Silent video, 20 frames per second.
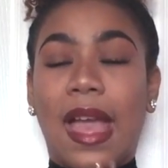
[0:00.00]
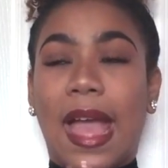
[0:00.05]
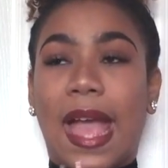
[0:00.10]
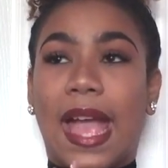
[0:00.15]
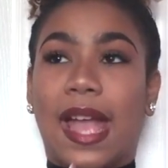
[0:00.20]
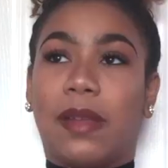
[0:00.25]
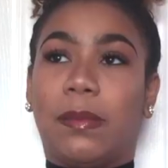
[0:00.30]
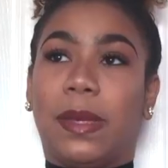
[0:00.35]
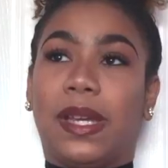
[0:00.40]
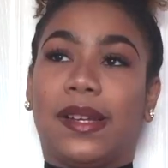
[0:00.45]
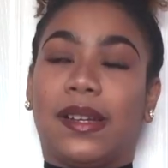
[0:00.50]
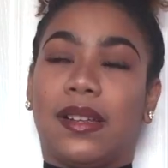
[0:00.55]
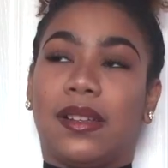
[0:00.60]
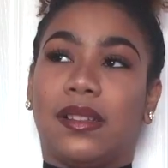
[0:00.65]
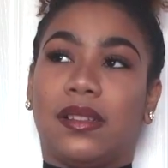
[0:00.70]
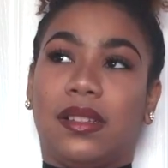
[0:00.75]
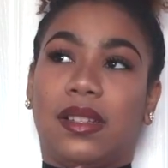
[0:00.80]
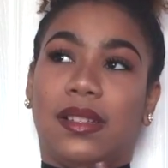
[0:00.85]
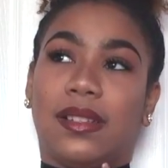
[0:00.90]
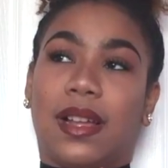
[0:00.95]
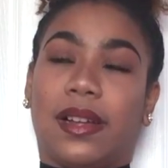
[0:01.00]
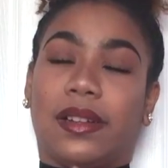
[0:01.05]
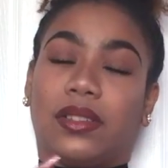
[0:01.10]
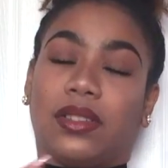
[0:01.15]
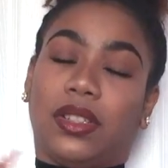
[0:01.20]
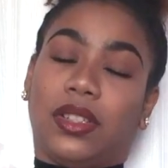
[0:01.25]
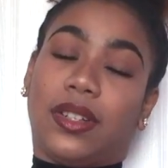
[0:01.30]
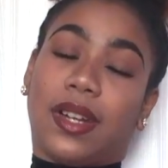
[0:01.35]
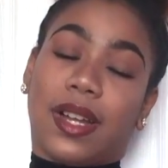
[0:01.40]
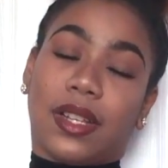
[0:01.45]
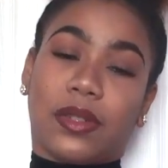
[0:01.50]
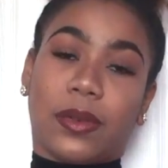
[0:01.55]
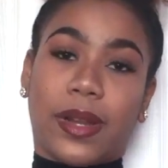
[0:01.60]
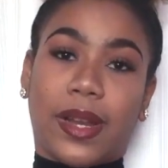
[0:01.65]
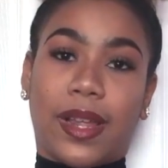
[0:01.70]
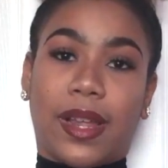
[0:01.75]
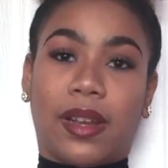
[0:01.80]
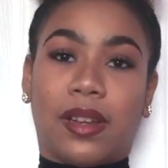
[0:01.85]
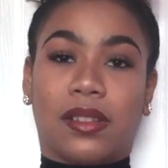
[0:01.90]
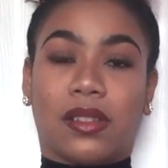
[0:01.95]
and because he's actually
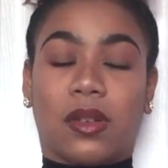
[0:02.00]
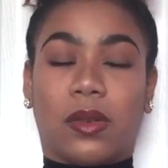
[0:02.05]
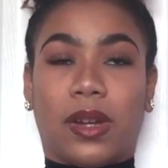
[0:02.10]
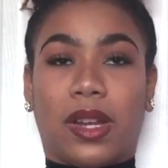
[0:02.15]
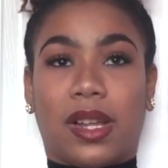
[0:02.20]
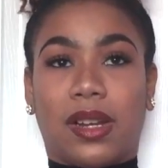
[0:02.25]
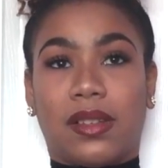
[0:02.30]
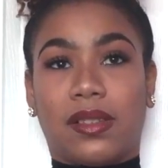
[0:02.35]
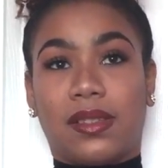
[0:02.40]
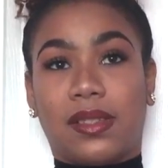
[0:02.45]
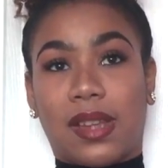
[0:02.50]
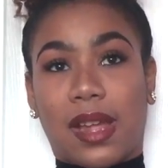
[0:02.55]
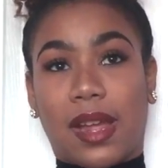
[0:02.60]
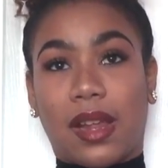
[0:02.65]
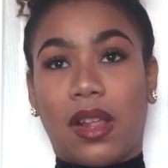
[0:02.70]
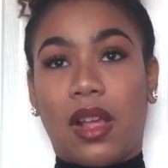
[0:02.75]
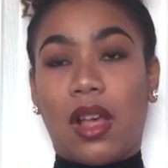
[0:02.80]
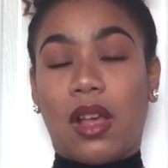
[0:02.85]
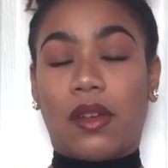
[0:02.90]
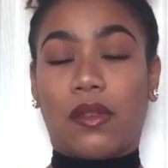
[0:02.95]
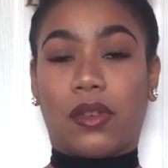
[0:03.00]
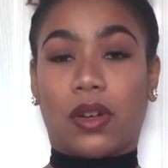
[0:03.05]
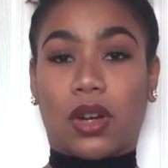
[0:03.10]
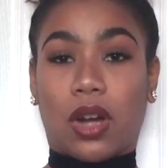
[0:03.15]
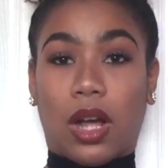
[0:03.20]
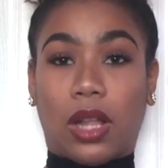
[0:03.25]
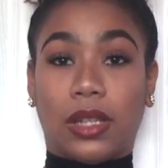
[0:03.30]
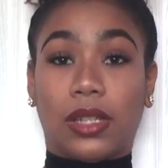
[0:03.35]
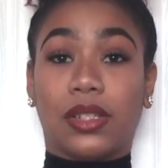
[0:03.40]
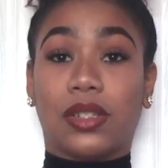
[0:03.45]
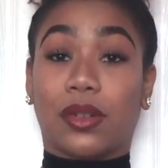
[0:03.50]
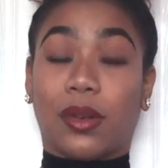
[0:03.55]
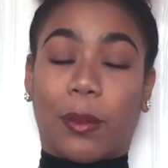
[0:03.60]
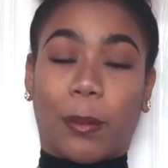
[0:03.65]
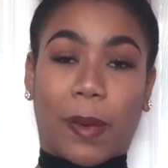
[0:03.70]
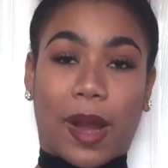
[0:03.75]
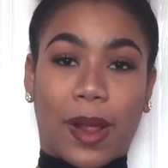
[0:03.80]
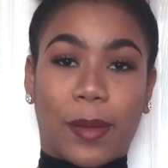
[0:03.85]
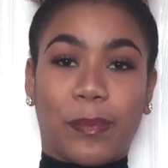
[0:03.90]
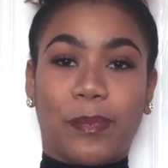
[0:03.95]
graduating and is going out of state for college.
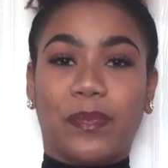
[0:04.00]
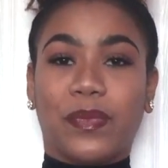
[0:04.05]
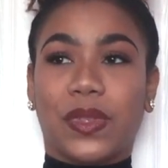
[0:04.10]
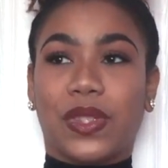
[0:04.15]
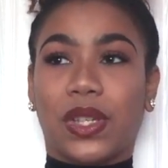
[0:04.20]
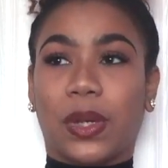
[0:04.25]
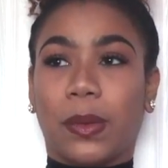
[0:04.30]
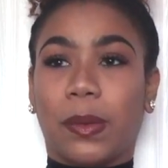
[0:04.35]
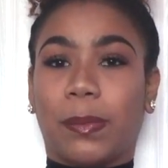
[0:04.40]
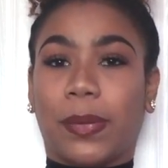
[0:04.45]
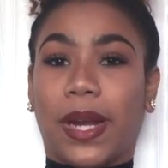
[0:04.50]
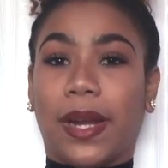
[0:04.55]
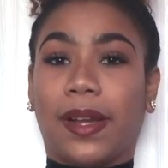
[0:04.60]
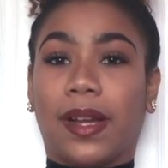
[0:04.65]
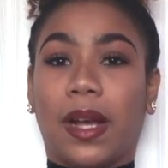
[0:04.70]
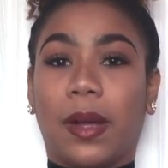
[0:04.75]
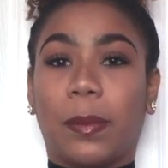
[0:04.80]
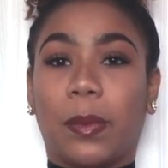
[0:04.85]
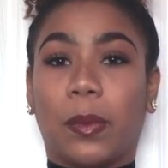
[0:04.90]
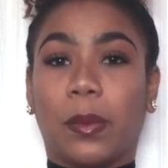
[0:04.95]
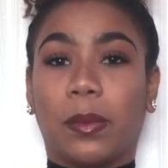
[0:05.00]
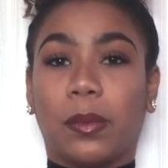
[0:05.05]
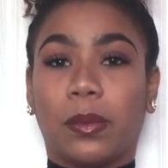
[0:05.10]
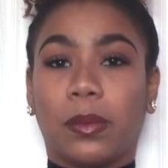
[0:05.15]
Right. So we break up.